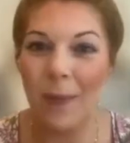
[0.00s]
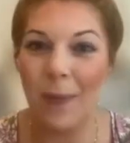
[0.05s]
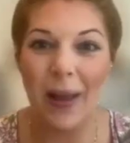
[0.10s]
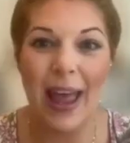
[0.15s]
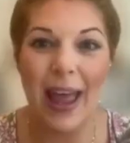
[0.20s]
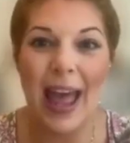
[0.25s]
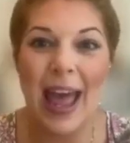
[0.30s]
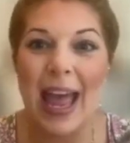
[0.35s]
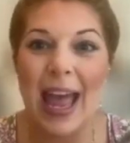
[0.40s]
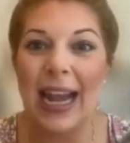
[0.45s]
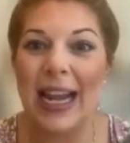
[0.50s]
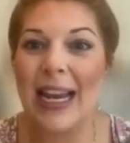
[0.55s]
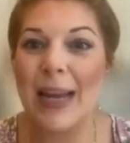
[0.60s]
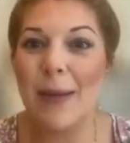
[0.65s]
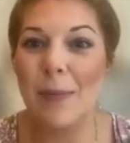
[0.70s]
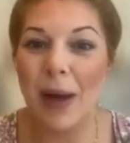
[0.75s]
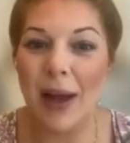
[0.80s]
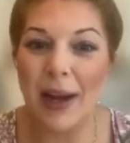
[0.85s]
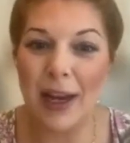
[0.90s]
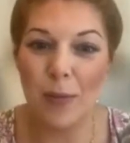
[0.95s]
any
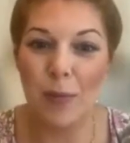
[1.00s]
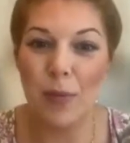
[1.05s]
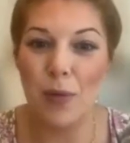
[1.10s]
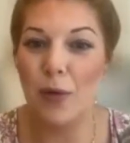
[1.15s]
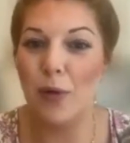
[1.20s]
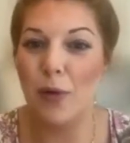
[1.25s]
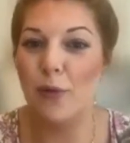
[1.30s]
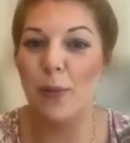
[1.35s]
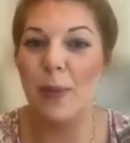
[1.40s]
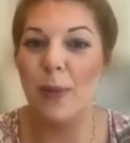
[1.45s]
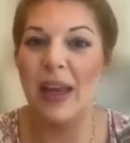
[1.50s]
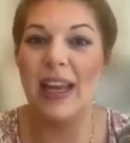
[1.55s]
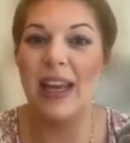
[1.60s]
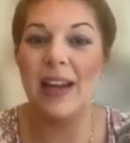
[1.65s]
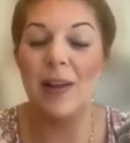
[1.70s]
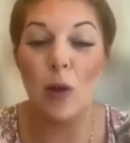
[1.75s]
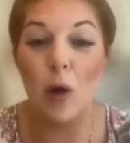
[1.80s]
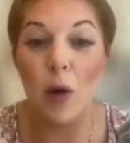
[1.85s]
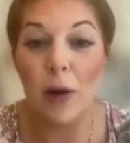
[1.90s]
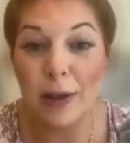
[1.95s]
money movement.
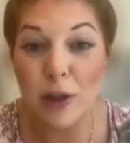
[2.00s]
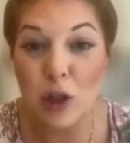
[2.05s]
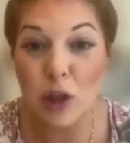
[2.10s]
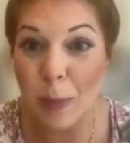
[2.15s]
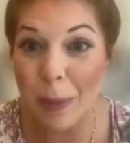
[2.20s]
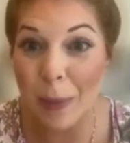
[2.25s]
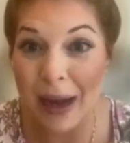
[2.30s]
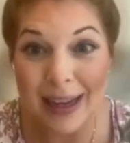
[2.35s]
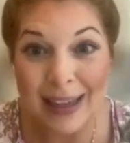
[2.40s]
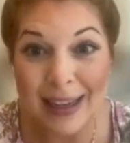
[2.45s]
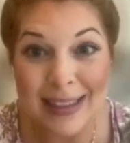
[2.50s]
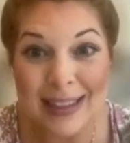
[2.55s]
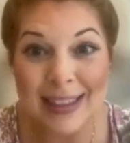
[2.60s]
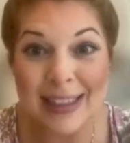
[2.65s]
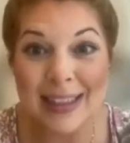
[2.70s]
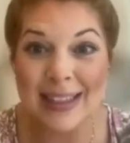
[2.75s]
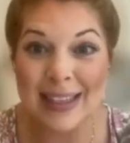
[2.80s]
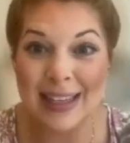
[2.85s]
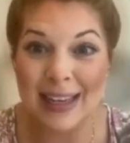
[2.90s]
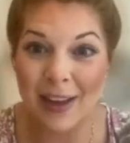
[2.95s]
Large
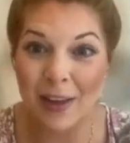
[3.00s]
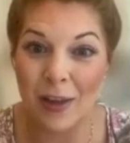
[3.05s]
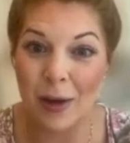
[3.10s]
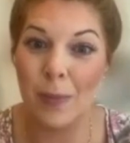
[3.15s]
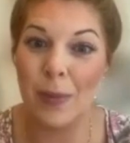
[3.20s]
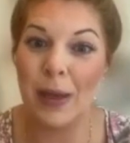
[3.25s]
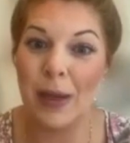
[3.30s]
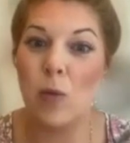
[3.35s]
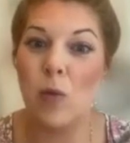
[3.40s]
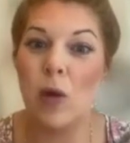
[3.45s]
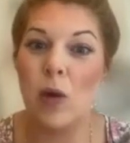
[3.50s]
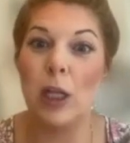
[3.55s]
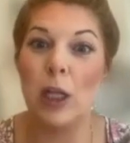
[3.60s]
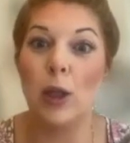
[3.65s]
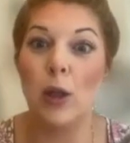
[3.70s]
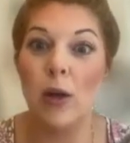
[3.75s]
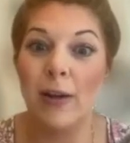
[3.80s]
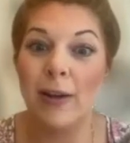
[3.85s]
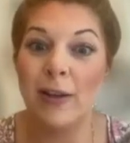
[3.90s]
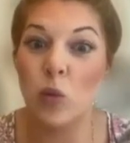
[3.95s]
deposits, another big one.
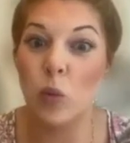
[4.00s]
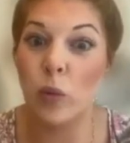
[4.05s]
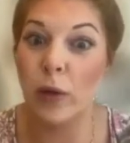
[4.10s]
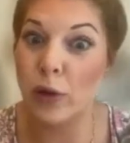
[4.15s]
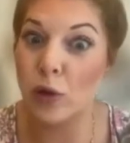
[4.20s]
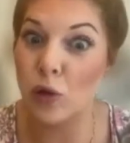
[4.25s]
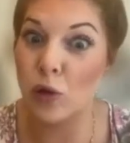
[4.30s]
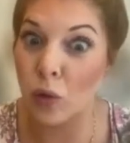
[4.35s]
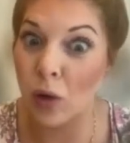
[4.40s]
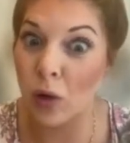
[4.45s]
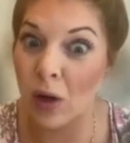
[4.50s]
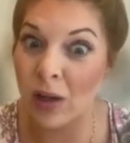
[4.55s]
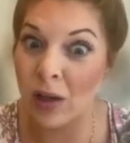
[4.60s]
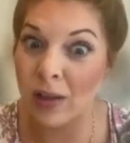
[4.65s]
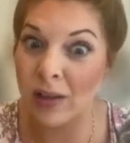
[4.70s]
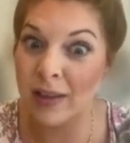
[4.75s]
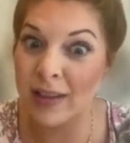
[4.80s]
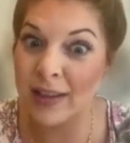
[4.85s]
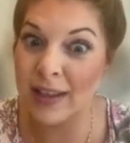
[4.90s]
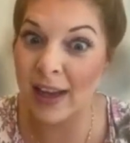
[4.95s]
Large
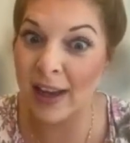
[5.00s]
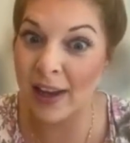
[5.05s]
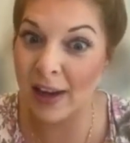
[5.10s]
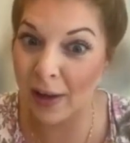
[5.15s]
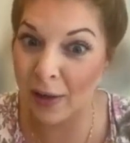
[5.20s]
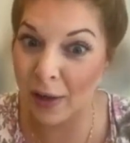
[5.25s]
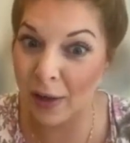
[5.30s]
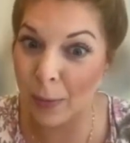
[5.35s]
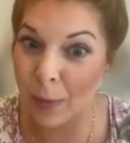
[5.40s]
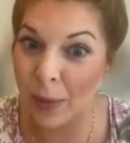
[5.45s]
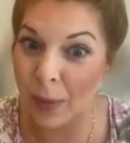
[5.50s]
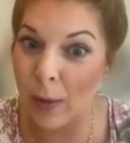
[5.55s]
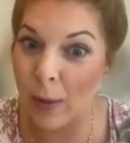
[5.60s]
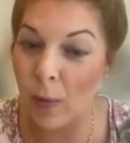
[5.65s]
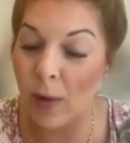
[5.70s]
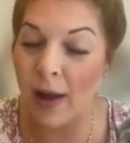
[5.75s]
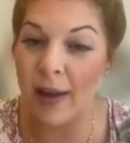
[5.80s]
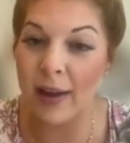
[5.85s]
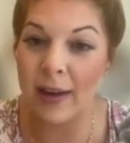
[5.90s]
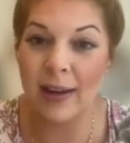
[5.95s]
withdrawals, another big
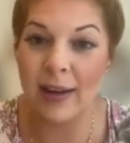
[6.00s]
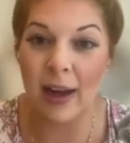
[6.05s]
one.